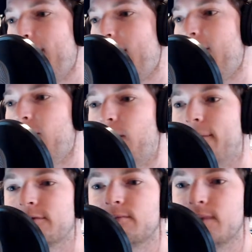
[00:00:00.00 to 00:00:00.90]
and they were
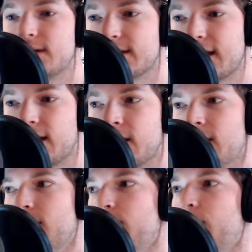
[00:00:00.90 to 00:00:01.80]
optimistic,
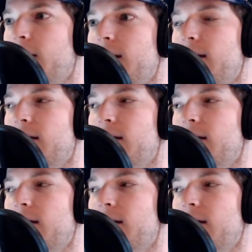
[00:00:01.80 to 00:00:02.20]
but